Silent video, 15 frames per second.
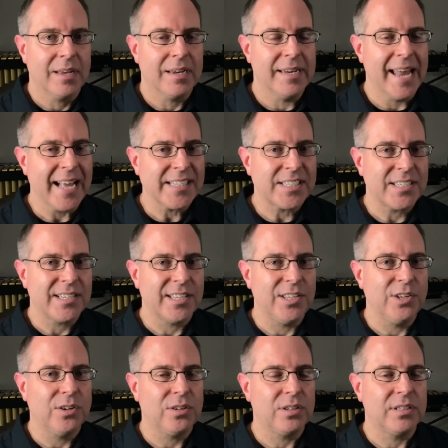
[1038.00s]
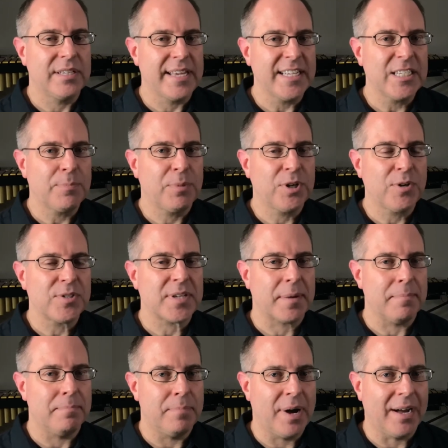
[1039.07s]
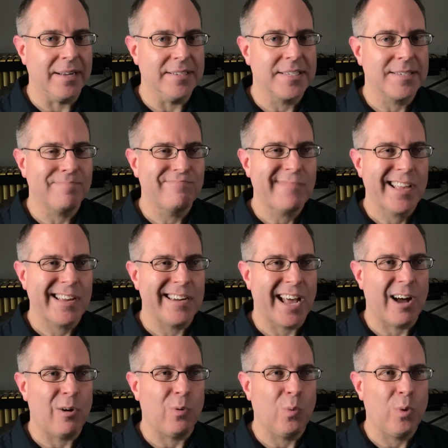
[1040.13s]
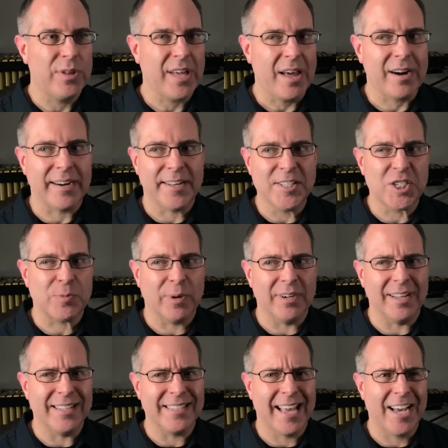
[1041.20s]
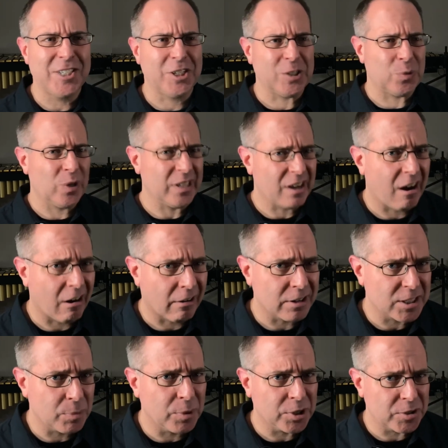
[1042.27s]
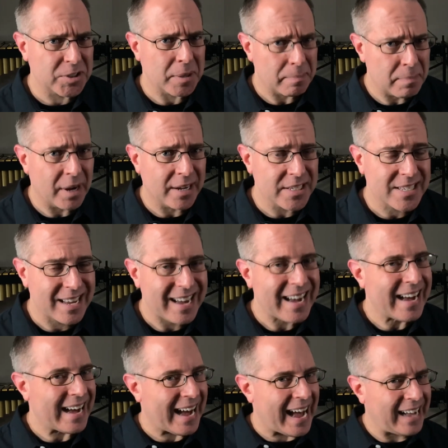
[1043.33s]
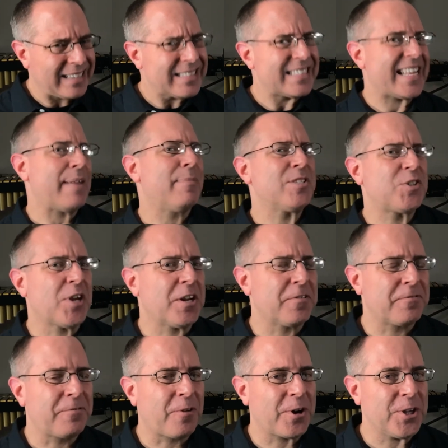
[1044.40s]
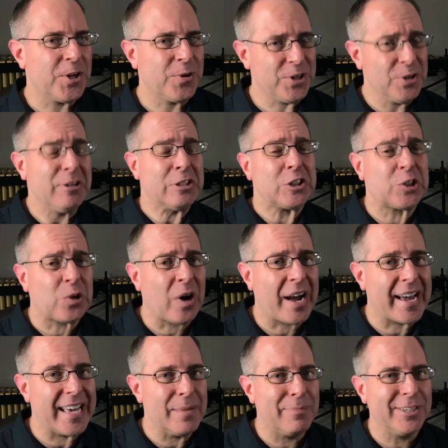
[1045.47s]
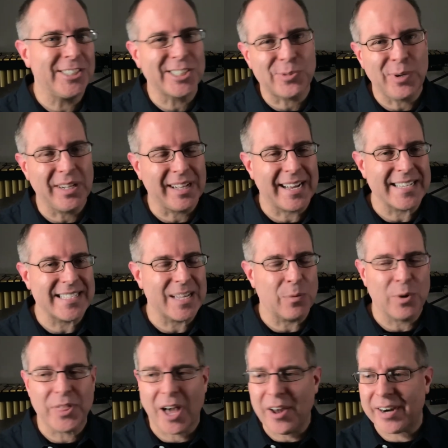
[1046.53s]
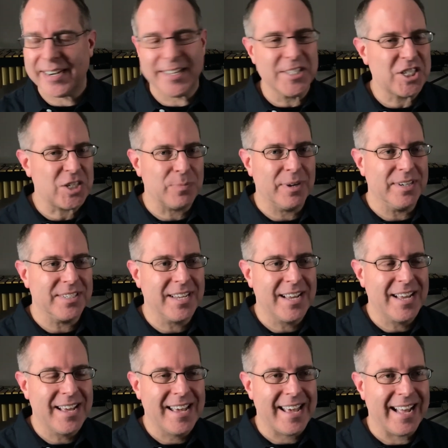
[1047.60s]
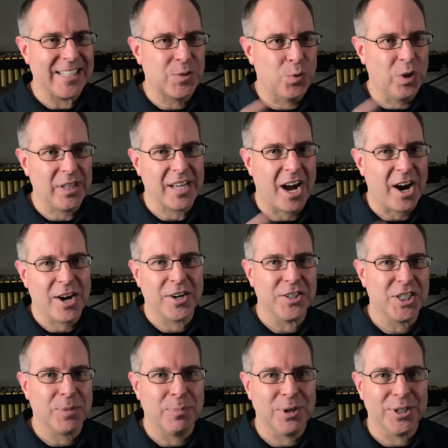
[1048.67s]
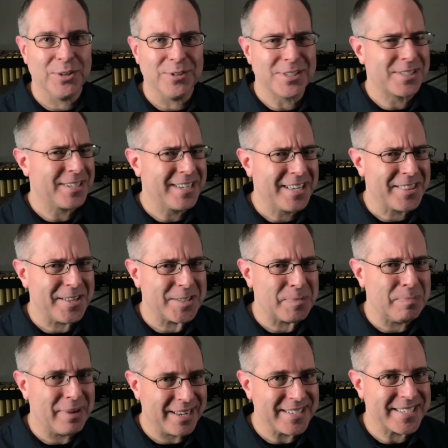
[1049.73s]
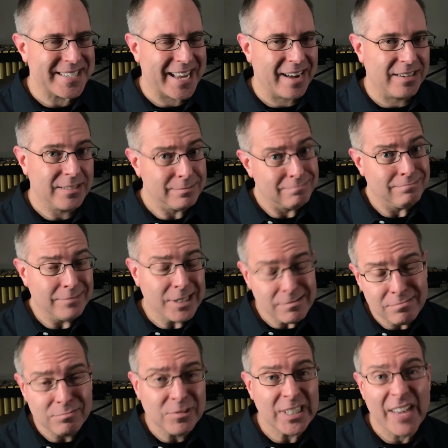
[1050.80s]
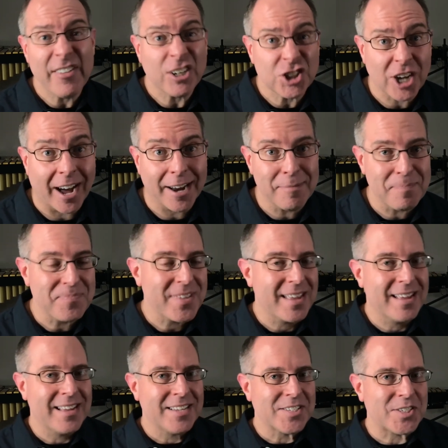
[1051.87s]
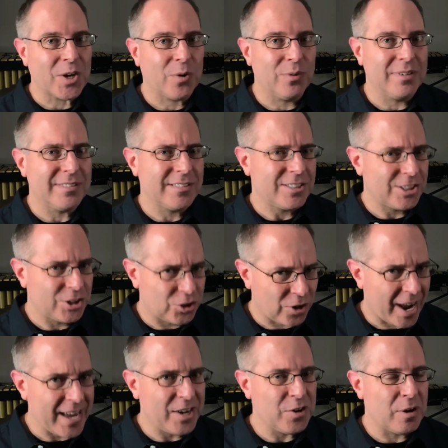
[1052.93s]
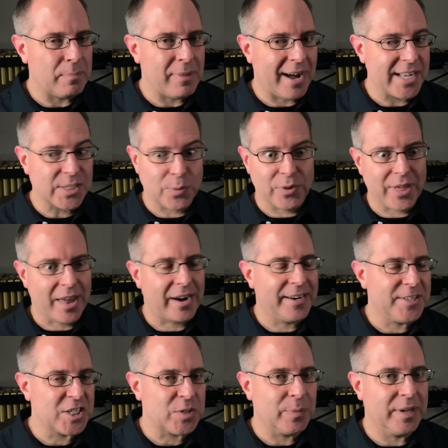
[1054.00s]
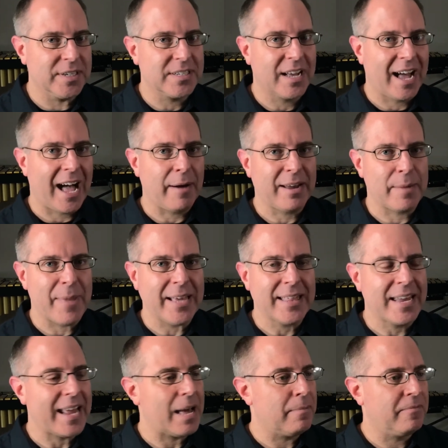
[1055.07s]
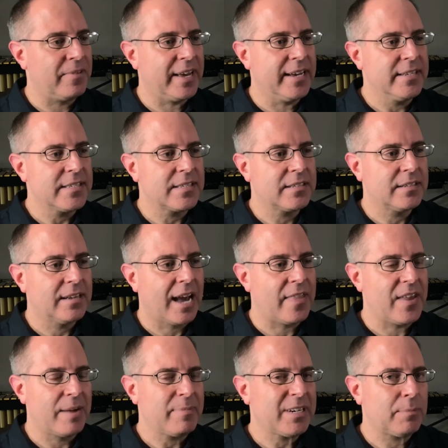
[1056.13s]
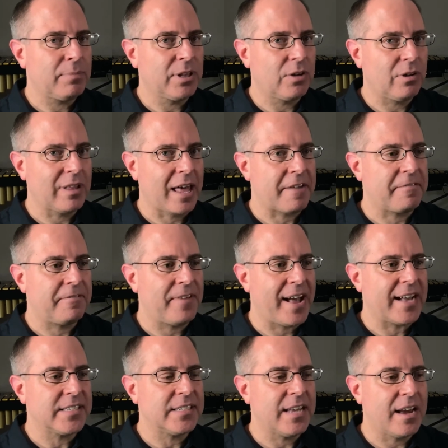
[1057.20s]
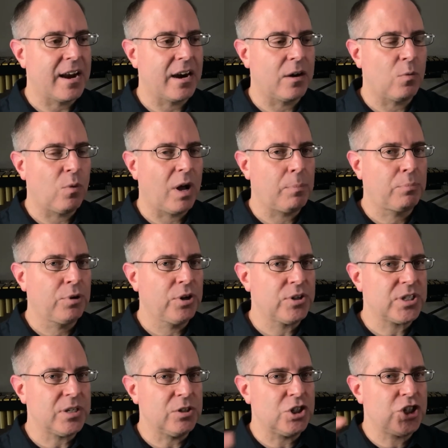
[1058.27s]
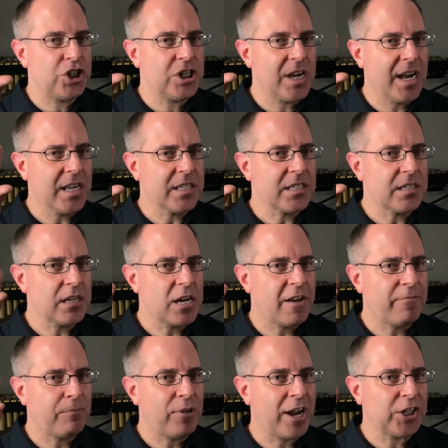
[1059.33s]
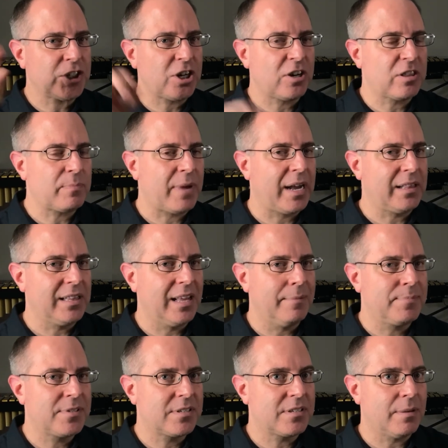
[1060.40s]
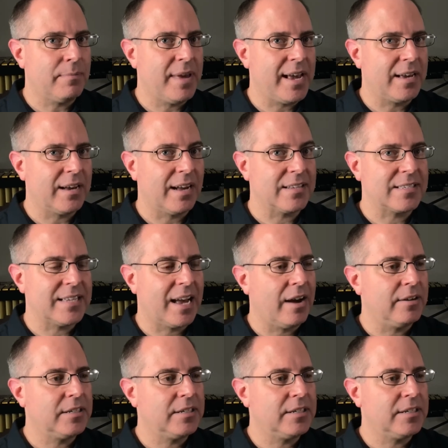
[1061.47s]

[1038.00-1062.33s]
Next, you'll need to produce a buzz. Now, without an instrument, it's actually really hard to produce a buzz. I'll demonstrate it for you and you can try it, but just realize that without an instrument, it's really hard to produce this buzz sound. But give it a shot. So to try to do a buzz without an instrument, I'm going to make that M face, and then I'm going to blow a lot of fast air while producing just enough pressure with my lips to make a sound.